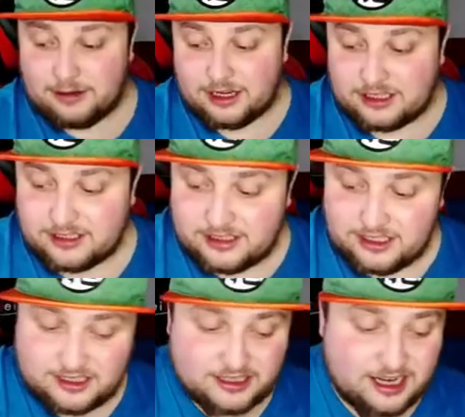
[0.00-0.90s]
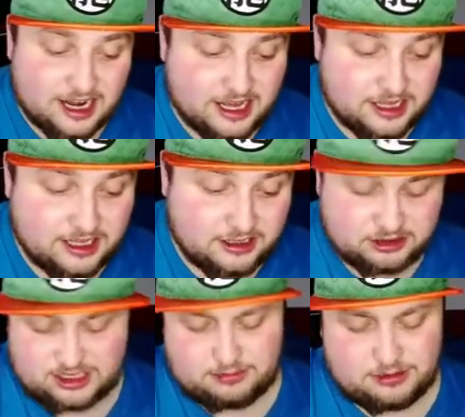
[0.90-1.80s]
got this guy here,
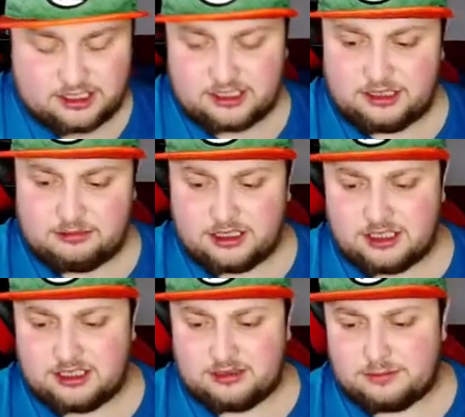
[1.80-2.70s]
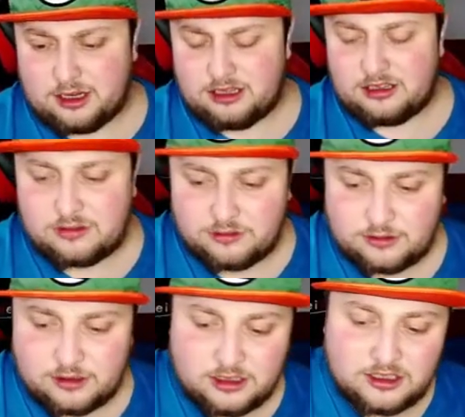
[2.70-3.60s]
which I'm not even gonna bother to
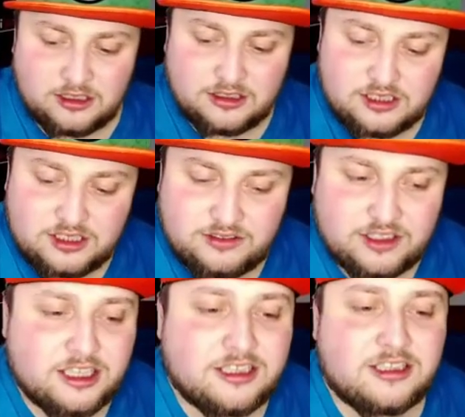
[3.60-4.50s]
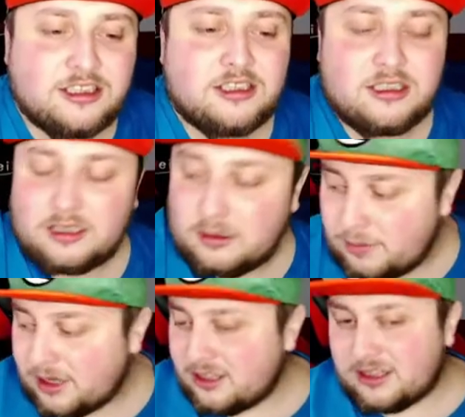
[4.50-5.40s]
sleeve that.
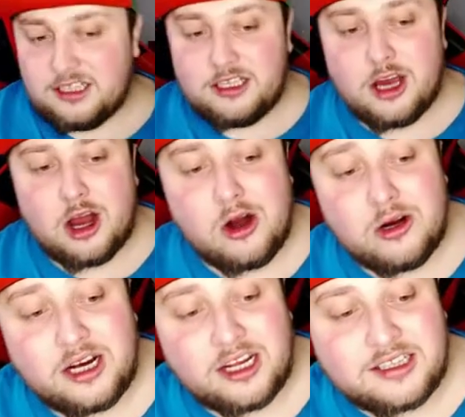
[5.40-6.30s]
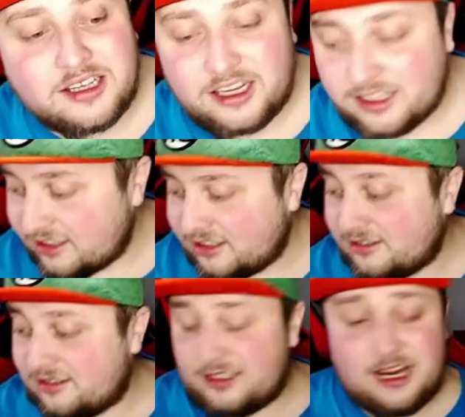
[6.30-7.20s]
But yo, let's get
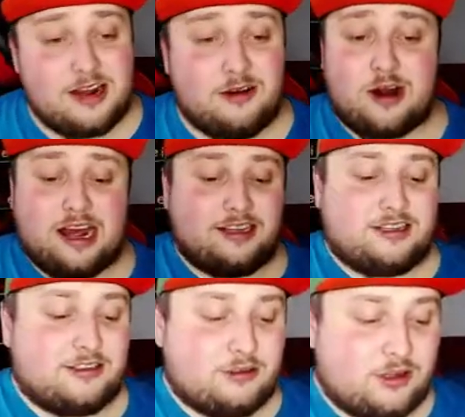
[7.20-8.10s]
right into